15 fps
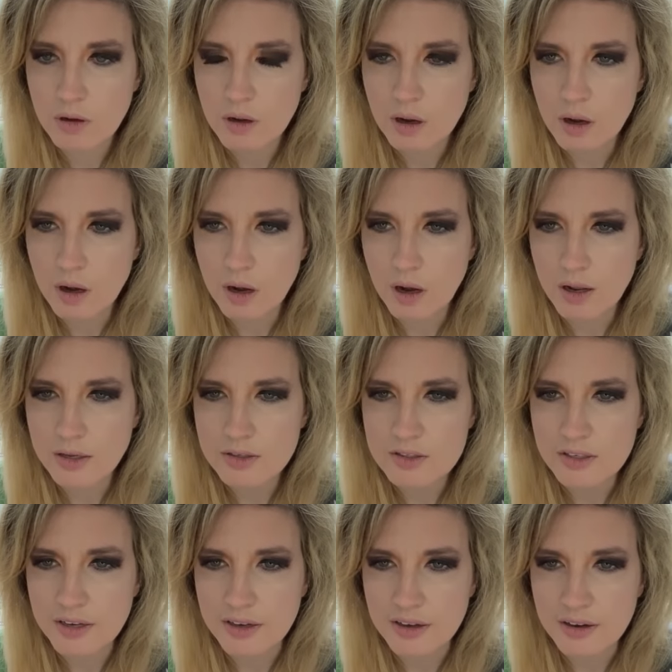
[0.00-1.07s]
Uh, let's
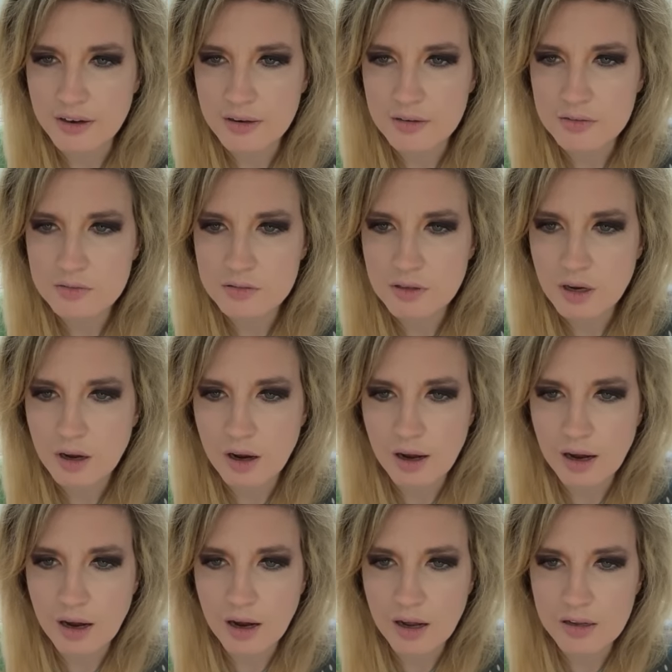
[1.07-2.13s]
see here.
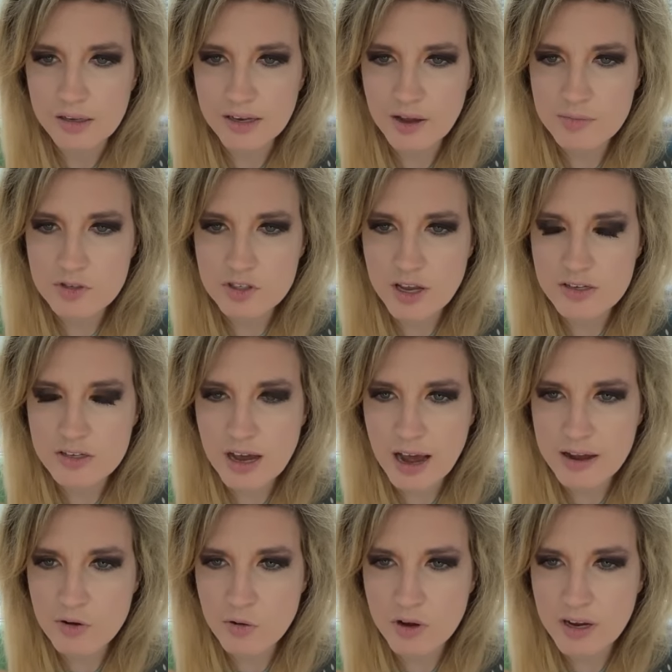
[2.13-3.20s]
Uh, Liam says,
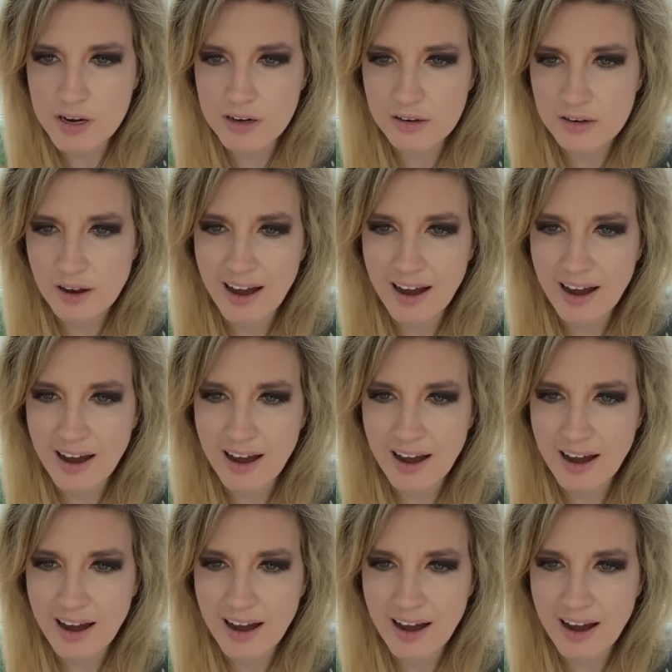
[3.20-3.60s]
Hi, Queen.